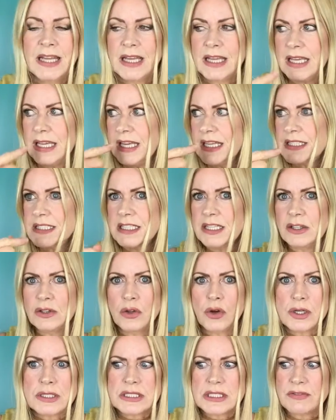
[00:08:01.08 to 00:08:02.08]
eating
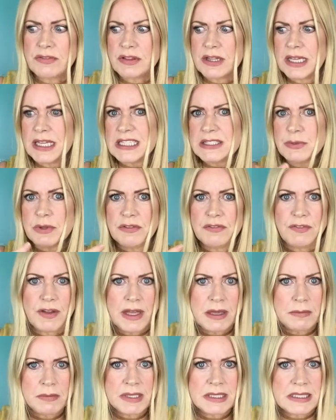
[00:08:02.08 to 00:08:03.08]
lots of things with
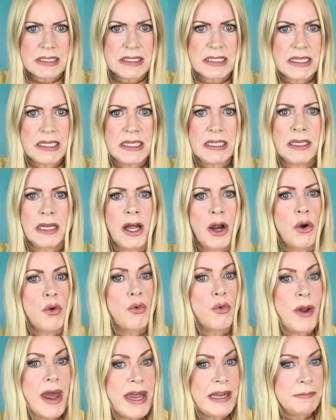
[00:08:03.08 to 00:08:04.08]
vitamin C,
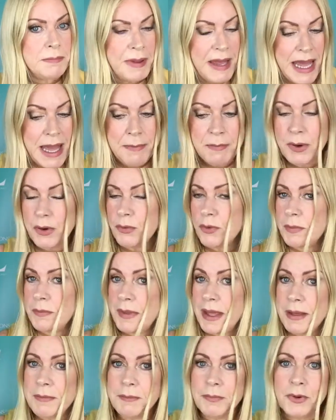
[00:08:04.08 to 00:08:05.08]
red pepper,
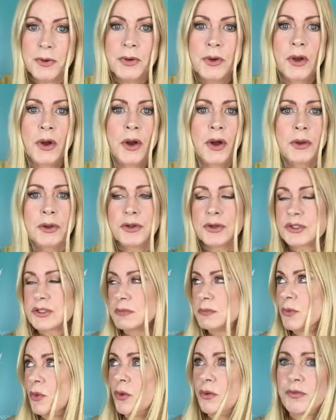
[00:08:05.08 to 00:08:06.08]
remember, there's
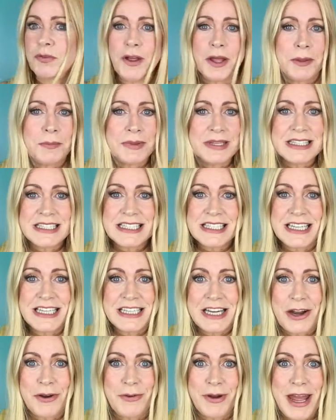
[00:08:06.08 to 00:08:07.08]
more vitamin C in
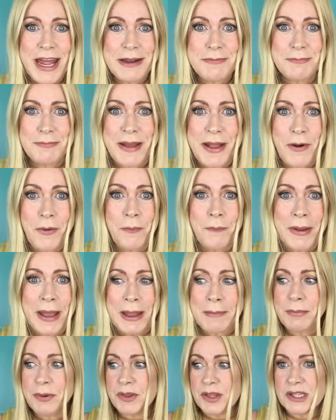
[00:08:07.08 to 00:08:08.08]
a red bell
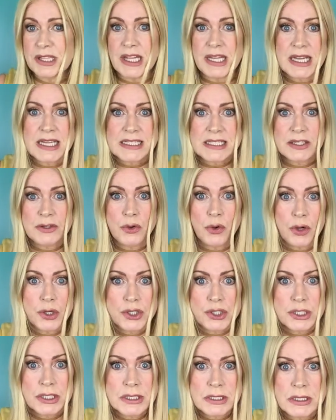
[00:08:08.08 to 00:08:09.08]
pepper than there is in
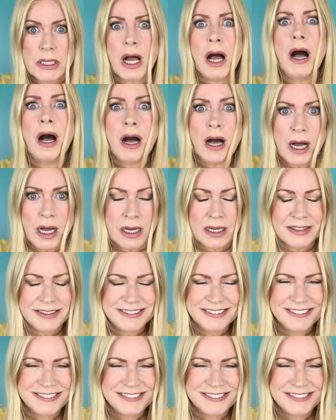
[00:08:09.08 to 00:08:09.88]
oranges. I